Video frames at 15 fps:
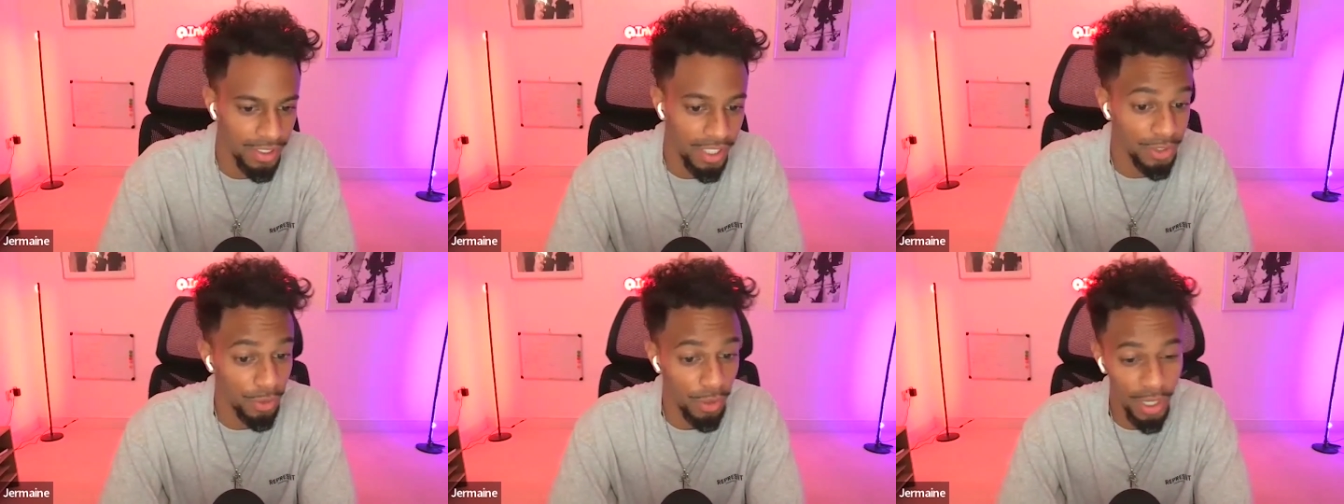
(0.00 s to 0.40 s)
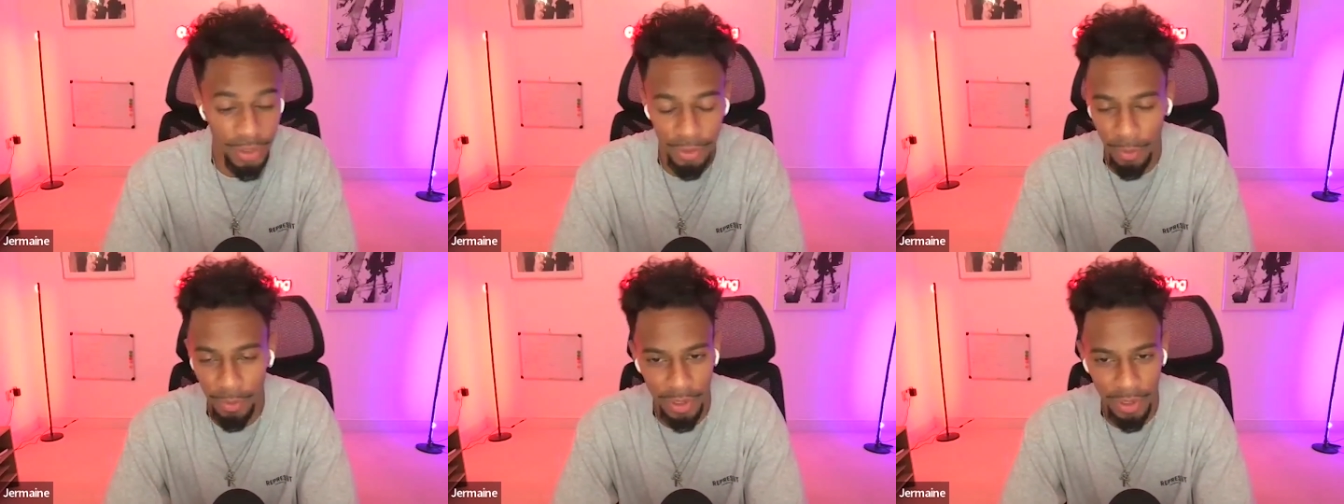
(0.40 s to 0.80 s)
I
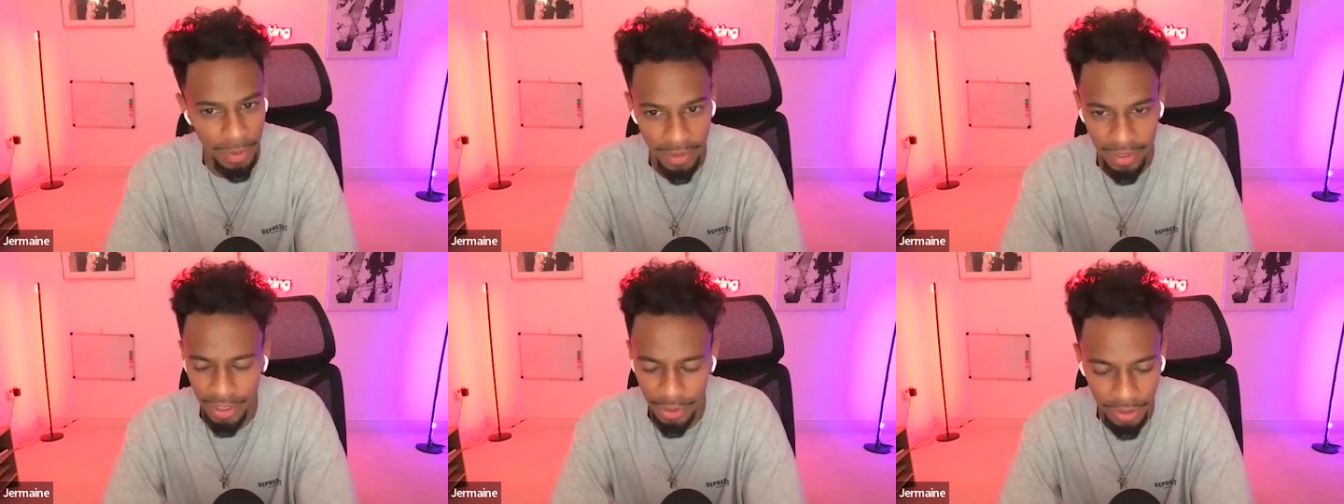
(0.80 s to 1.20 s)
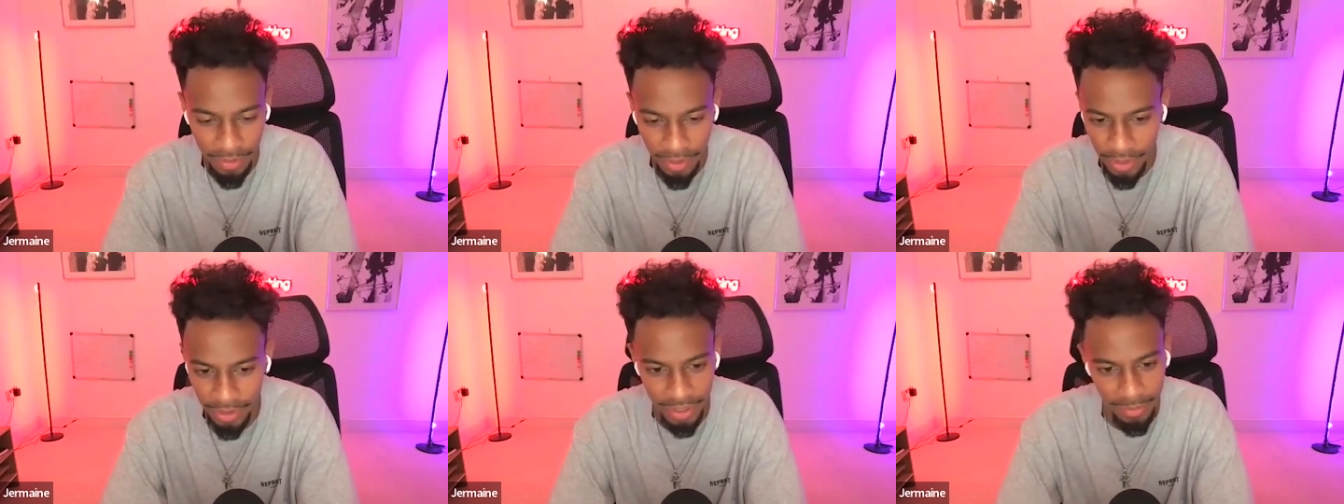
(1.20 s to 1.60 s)
tried dropshipping in
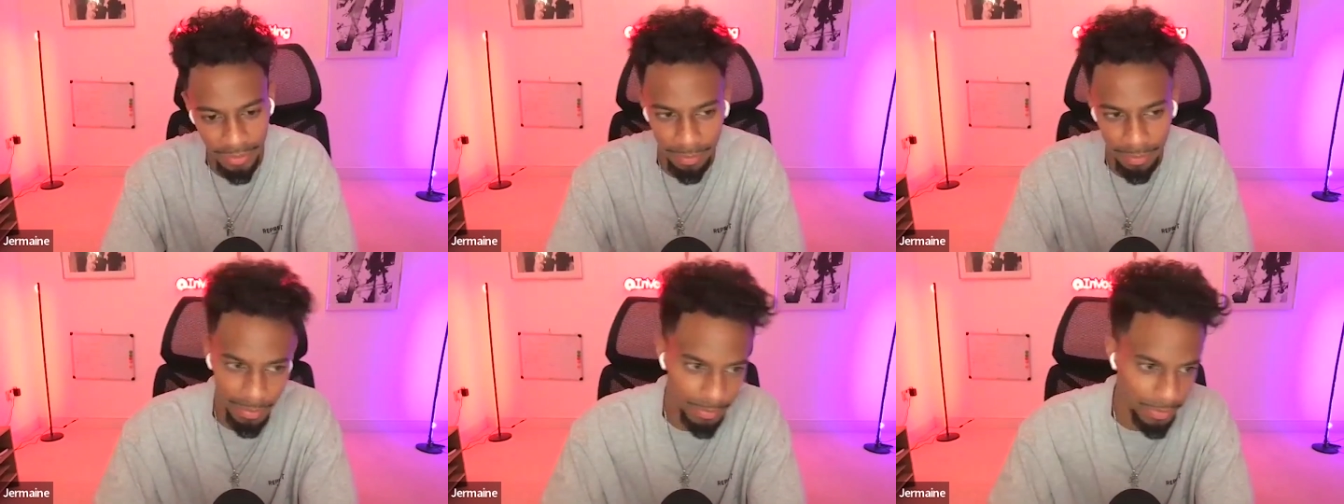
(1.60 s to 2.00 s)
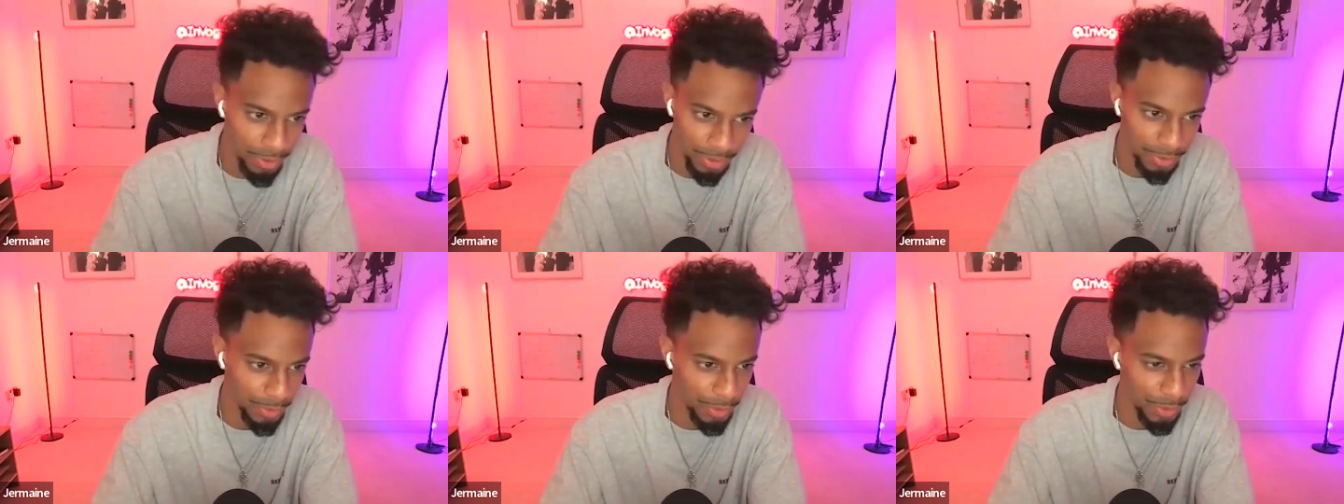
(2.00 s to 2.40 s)
university.
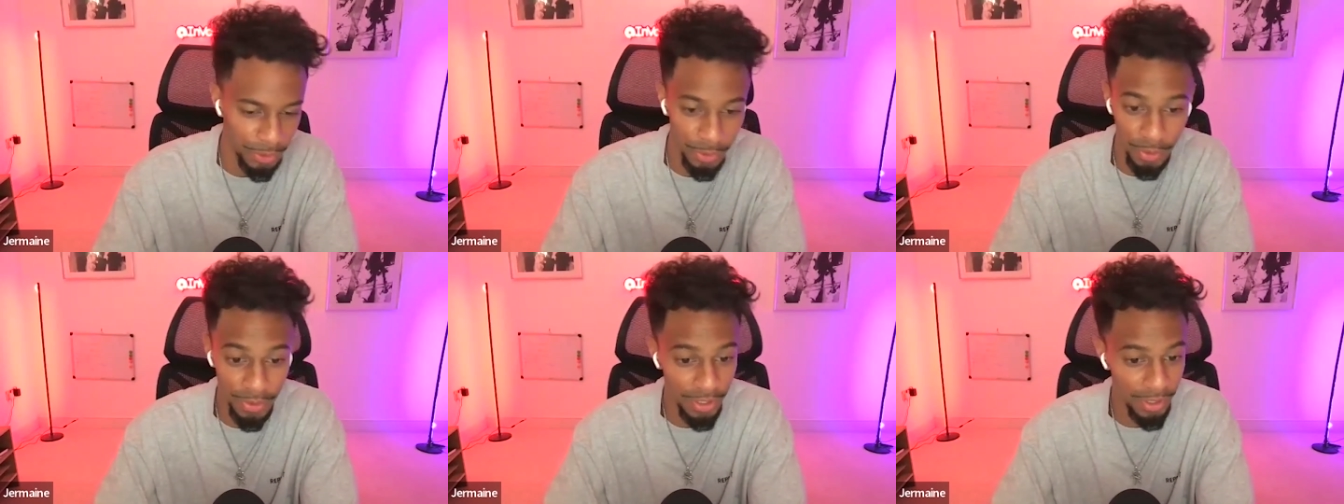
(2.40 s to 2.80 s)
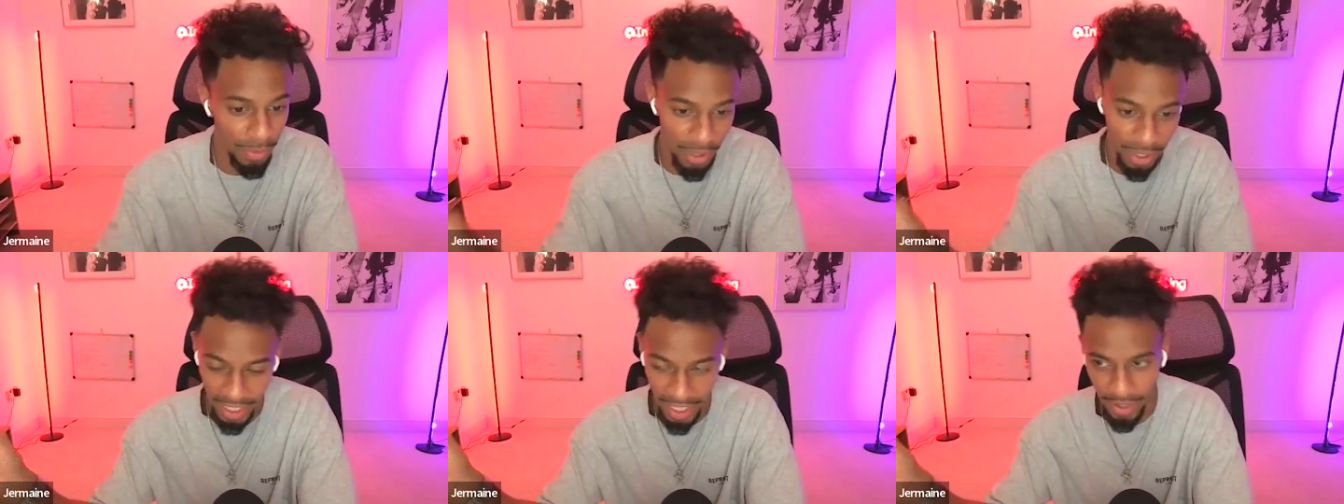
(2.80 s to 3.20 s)
Long story short, it didn't
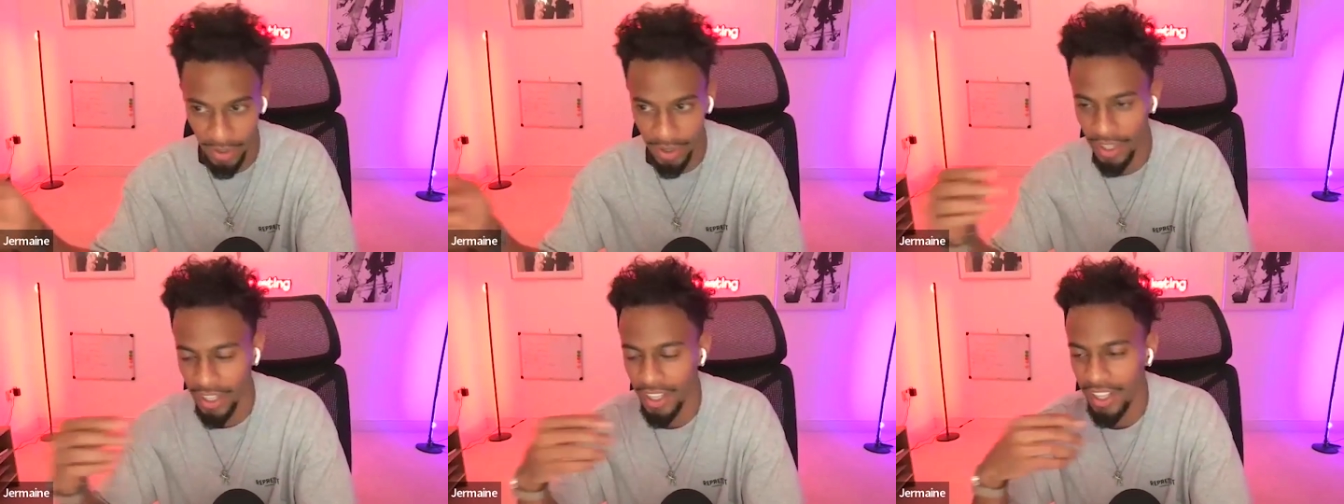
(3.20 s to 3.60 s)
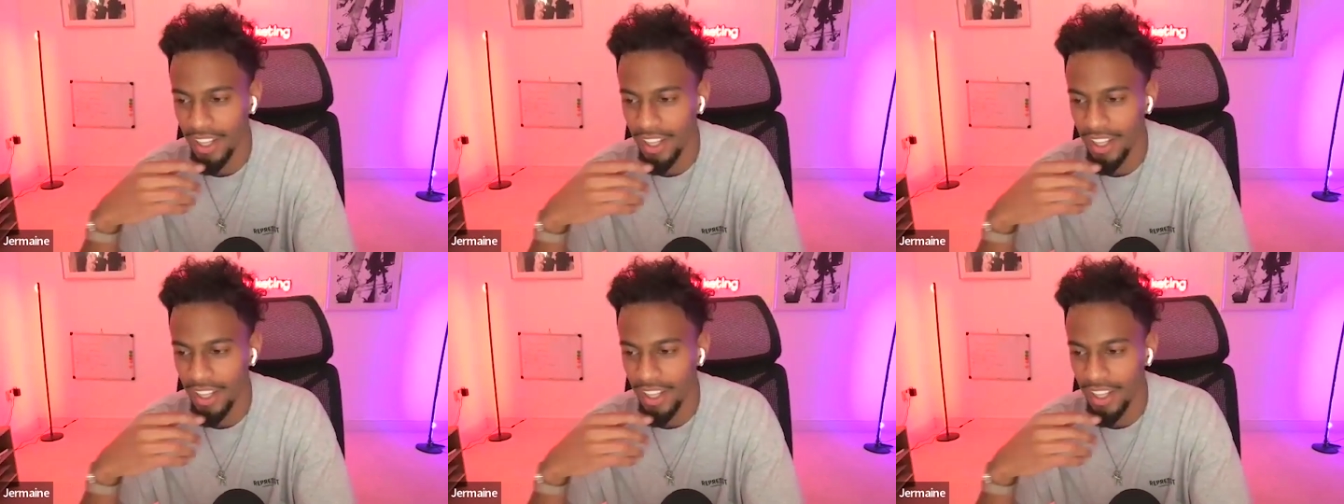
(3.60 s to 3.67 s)
work out.